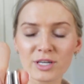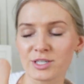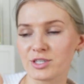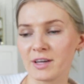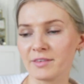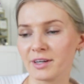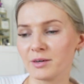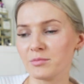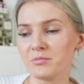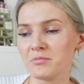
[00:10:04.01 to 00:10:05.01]
I just have like
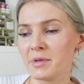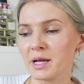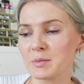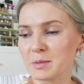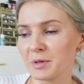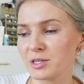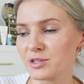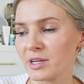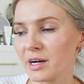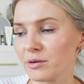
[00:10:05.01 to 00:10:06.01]
a makeup sponge
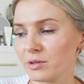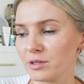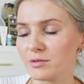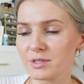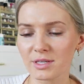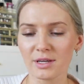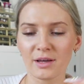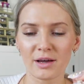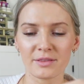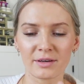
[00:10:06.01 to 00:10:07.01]
that I don't use
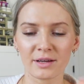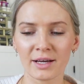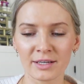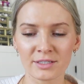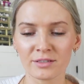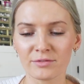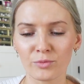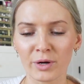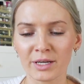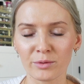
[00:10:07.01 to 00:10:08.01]
and then kind of
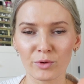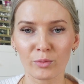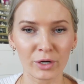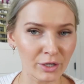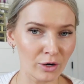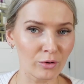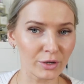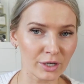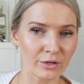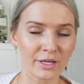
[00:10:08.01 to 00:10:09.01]
went in with one coat,
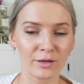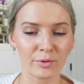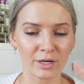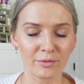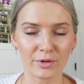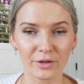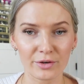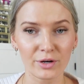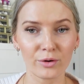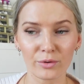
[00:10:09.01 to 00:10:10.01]
cured it, went in with another
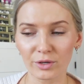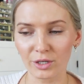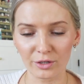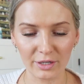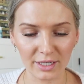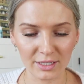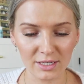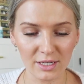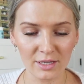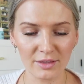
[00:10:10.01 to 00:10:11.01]
coat, cured it.
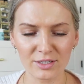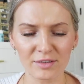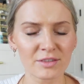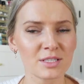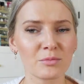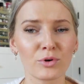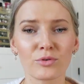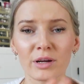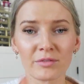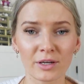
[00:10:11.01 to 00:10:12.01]
There are definitely some
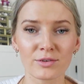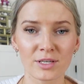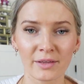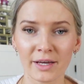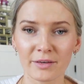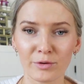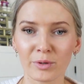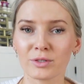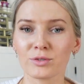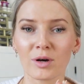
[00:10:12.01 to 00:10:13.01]
great videos online if you
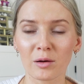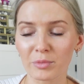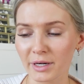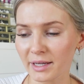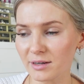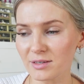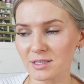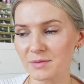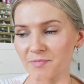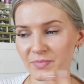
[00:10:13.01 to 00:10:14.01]
want to do ombre
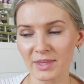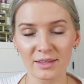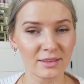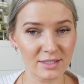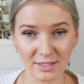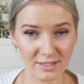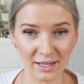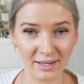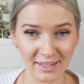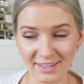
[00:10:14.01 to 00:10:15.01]
nails this is
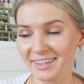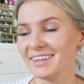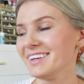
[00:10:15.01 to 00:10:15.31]
not it.